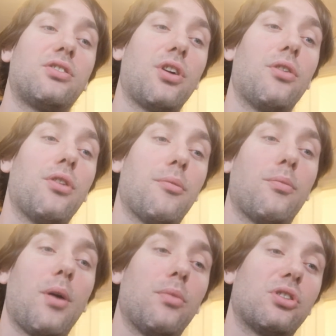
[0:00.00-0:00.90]
so that
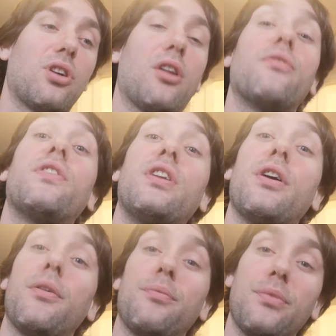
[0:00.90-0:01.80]
when we start the
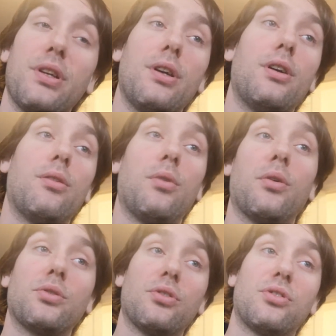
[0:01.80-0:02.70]
video we
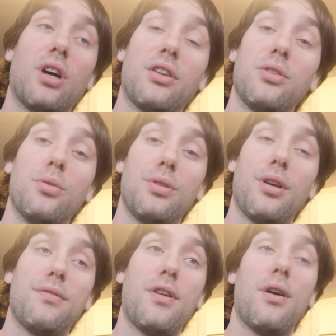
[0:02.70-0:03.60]
also start the
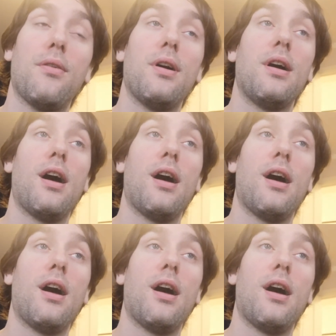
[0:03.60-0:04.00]
audio file,